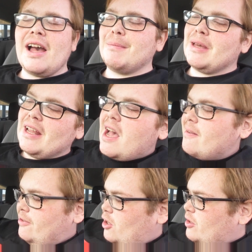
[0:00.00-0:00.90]
I'm going to
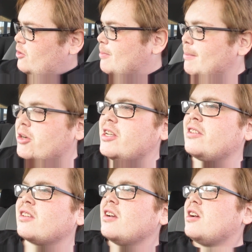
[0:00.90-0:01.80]
have, you know, these
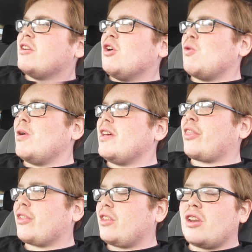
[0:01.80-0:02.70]
memories
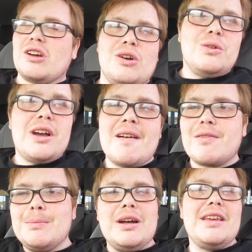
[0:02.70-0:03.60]
with, you know,
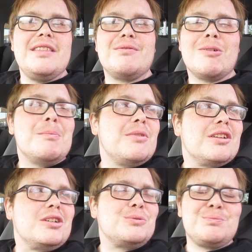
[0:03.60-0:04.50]
everybody from,
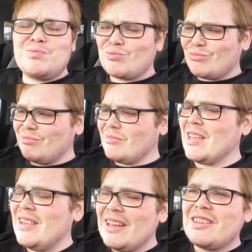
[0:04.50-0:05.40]
you know,
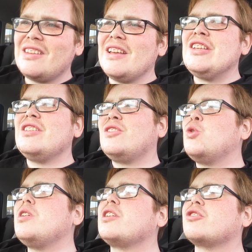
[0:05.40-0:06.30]
like uh,
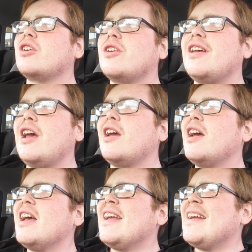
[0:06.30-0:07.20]
two years ago
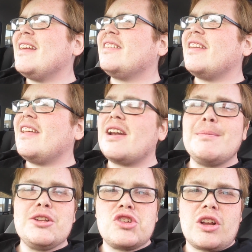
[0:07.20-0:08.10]
today is the day that
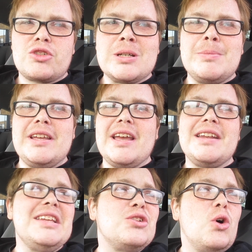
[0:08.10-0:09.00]
I met Charles Trippy,
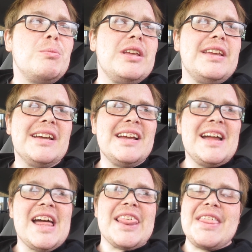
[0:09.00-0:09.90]
and he told me
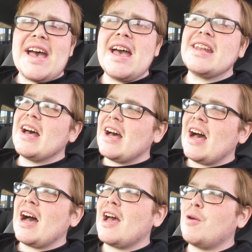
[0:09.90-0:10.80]
that
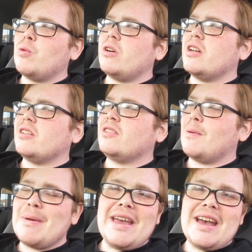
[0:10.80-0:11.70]
I was
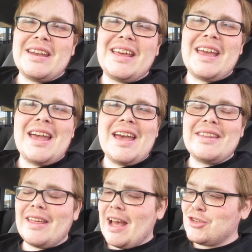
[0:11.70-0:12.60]
the man
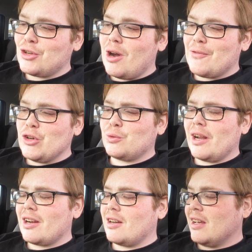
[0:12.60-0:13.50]
and that I should go after his
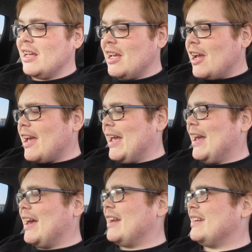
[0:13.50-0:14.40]
record.
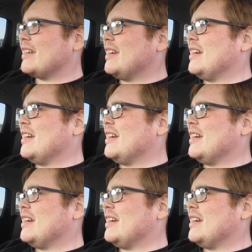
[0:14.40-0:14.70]
And